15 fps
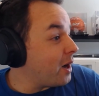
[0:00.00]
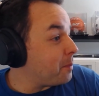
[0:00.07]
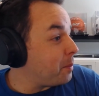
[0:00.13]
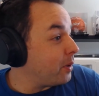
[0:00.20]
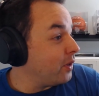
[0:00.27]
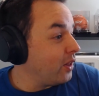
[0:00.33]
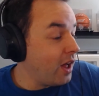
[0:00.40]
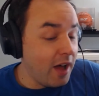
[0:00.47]
A
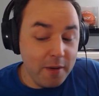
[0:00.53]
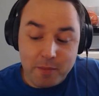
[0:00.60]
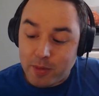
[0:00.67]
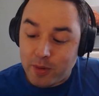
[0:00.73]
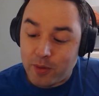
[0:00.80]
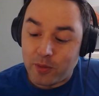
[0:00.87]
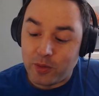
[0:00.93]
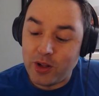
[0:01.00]

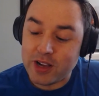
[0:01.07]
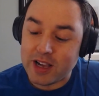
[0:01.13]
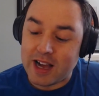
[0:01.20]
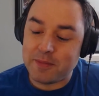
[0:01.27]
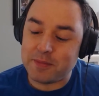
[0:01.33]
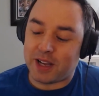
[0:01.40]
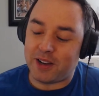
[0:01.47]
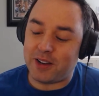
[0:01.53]
plum? Look,
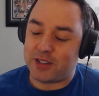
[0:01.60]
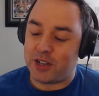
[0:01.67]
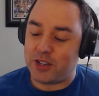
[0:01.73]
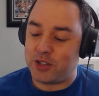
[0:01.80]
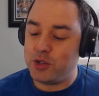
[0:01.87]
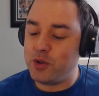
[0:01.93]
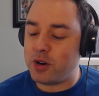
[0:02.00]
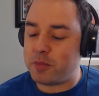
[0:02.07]
I'm telling
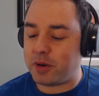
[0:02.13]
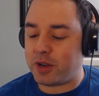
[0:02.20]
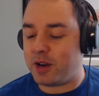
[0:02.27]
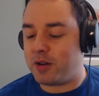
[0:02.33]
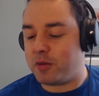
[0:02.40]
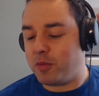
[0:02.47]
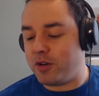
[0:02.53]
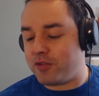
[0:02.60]
you, you are
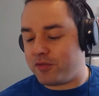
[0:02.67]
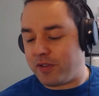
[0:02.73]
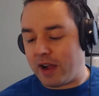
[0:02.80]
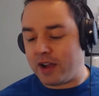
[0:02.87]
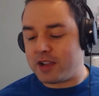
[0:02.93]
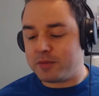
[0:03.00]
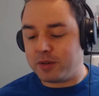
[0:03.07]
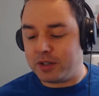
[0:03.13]
becoming more
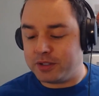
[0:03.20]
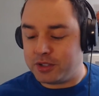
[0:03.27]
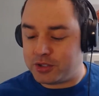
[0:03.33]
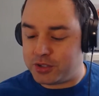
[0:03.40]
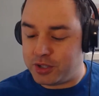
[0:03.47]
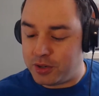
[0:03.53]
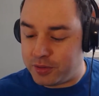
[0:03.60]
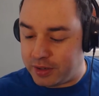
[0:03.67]
valuable on
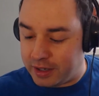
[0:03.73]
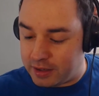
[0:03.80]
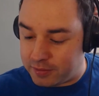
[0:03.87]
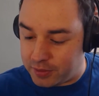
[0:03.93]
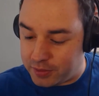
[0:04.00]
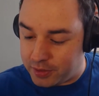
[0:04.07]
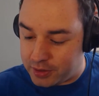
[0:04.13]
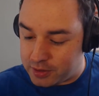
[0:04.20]
this show than I
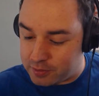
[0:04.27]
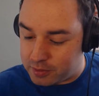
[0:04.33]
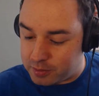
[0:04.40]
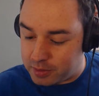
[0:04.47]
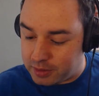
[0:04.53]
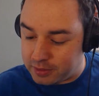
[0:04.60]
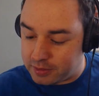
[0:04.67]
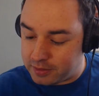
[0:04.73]
ever thought you would be.